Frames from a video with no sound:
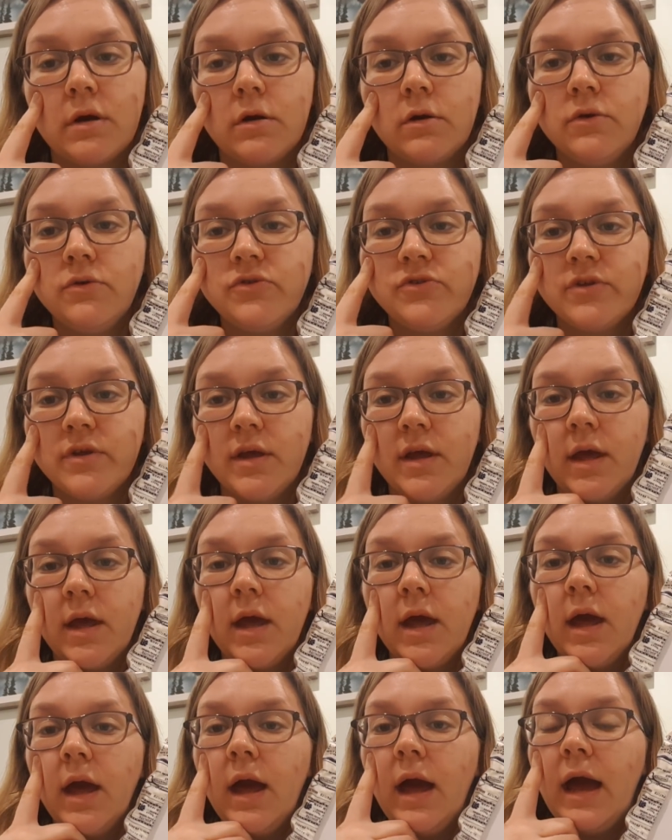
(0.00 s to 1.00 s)
clogs.
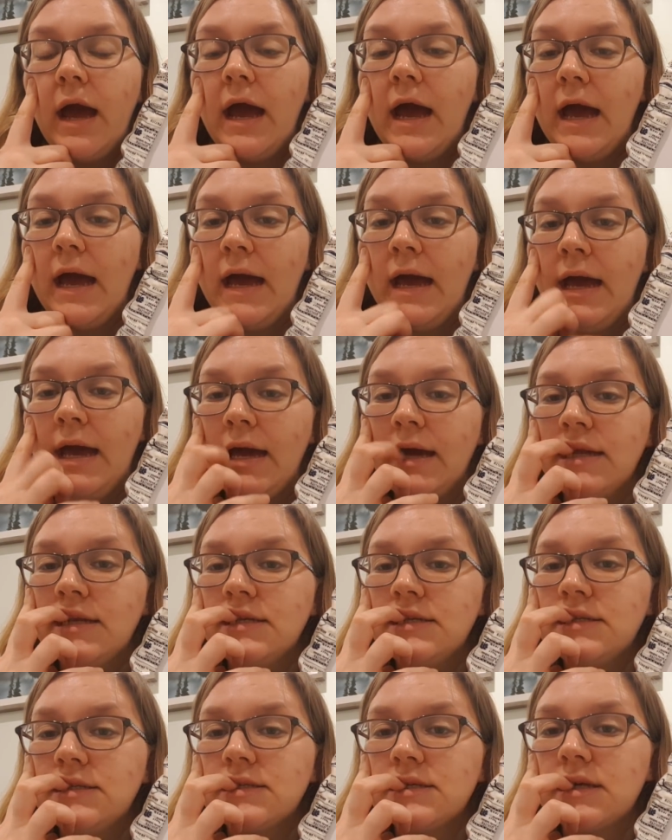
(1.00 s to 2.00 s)

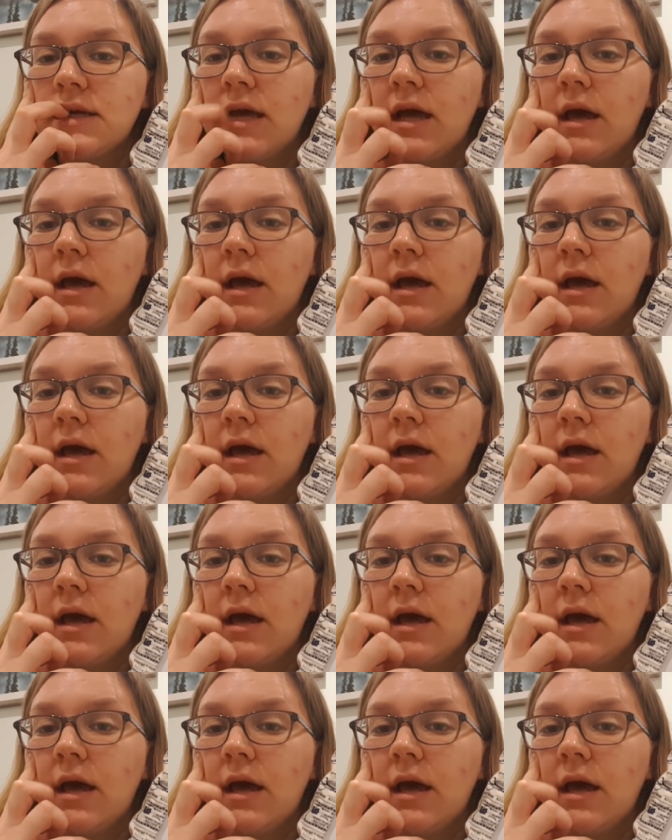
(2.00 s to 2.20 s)
And